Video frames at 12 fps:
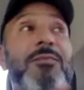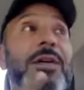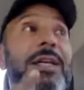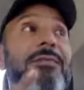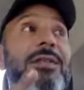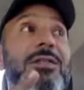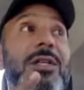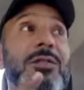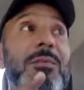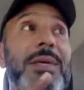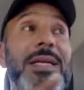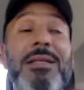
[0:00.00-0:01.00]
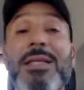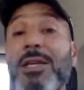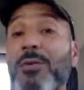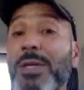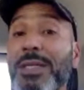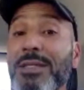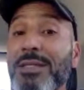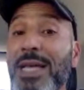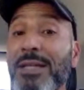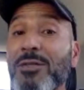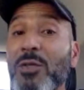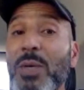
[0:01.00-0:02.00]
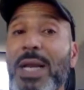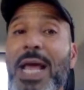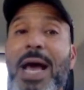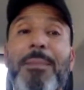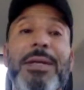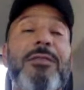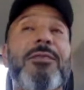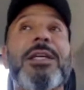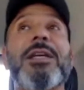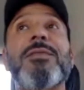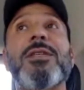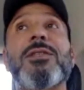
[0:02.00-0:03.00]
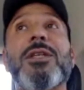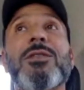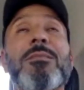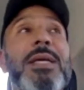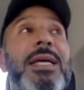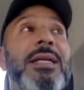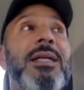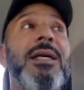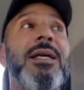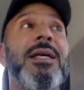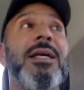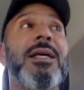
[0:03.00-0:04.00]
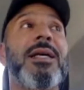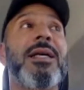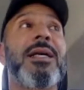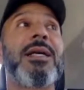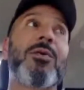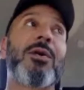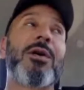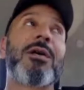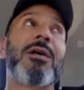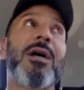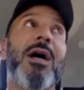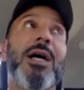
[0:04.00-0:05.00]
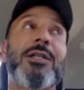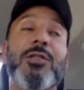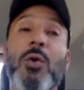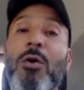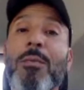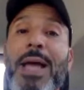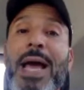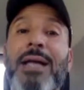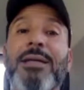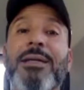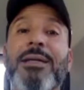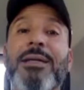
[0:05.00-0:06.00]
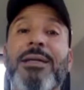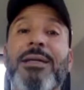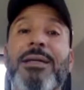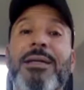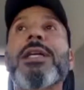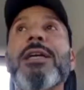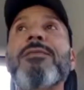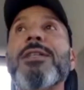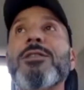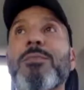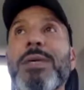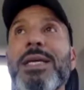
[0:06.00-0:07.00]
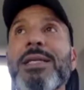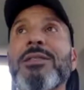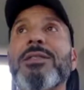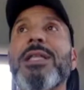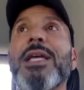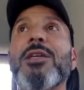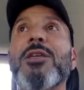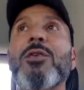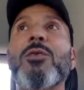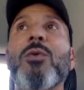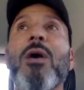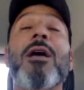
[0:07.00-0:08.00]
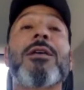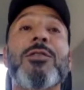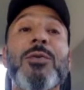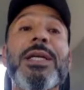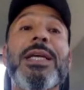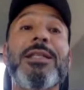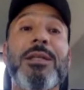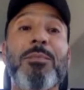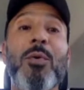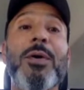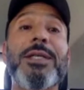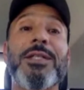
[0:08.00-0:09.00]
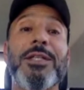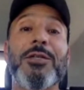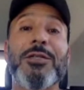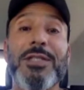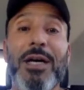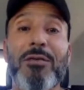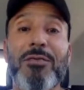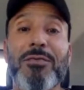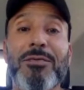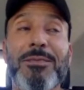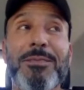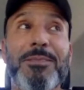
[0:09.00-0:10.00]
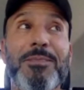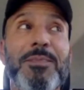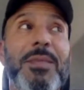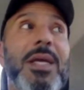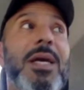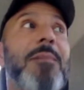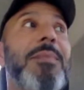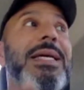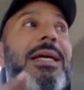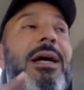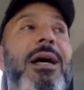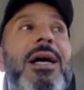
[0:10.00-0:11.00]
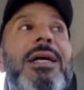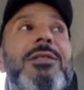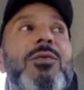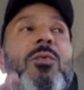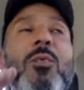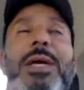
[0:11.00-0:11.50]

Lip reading: Forgiveness doesn't mean that you consent to what happened. Forgiveness doesn't mean that you're a doormat. Forgiveness means that you aren't drinking the poison yourself, because